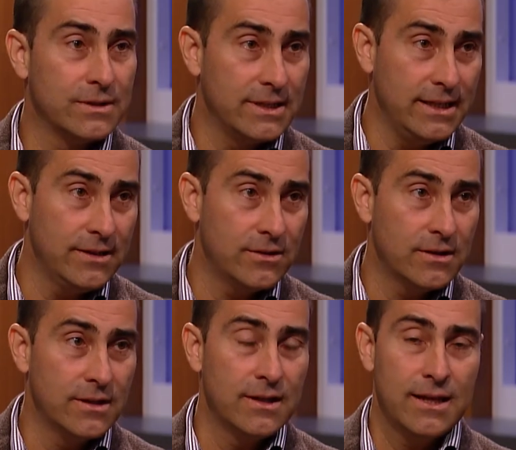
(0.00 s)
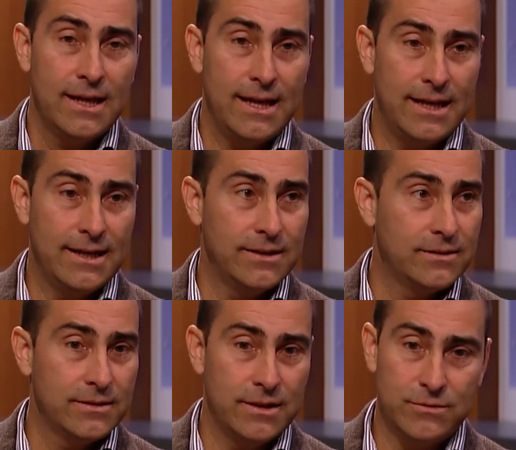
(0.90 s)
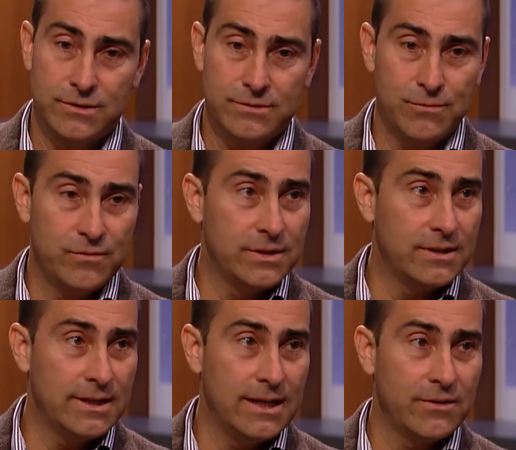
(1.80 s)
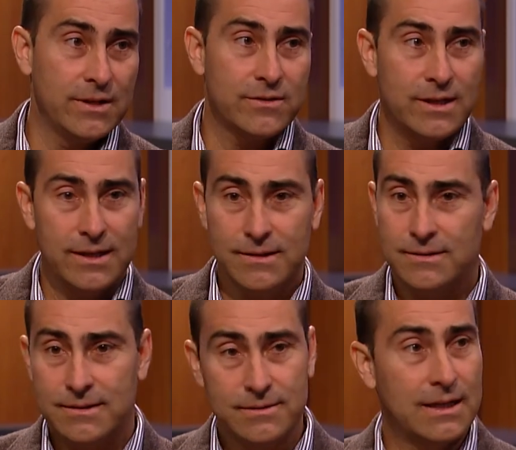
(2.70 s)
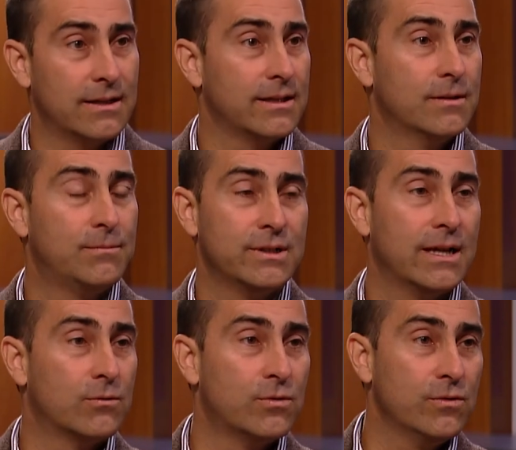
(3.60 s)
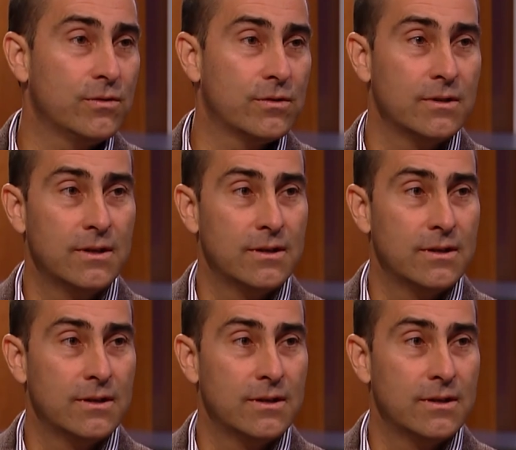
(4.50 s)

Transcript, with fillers: in Leeds, and you know moved into the area saying, "I'd like to put down roots."